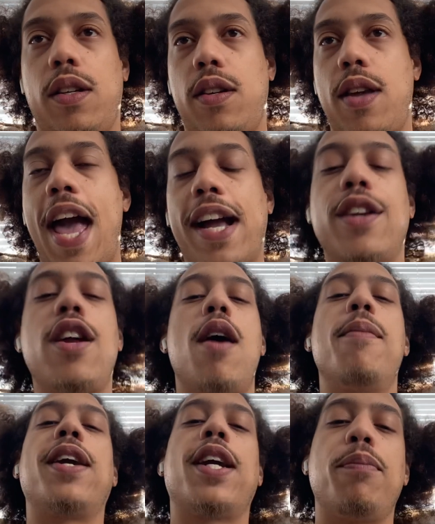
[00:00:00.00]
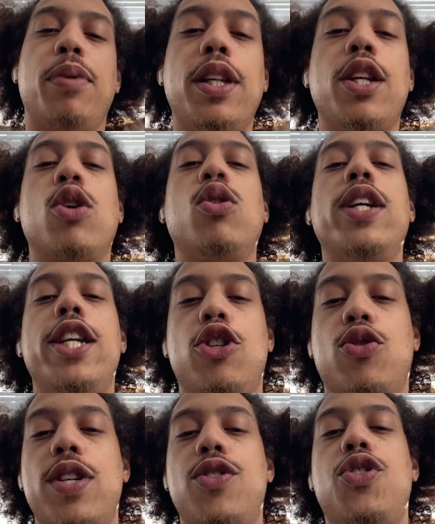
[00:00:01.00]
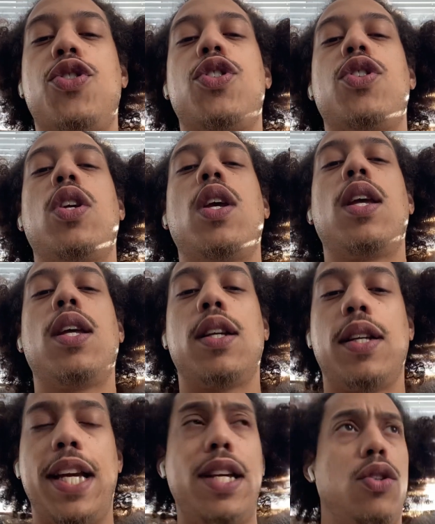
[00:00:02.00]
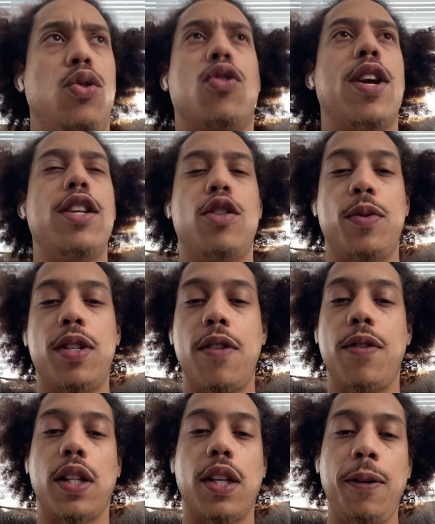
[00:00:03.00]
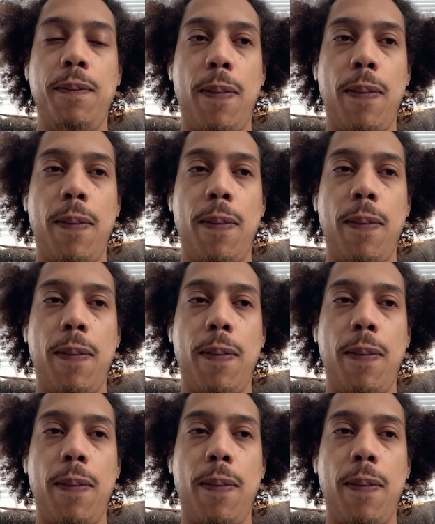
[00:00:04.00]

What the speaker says: economic and political interests in Ukraine specifically,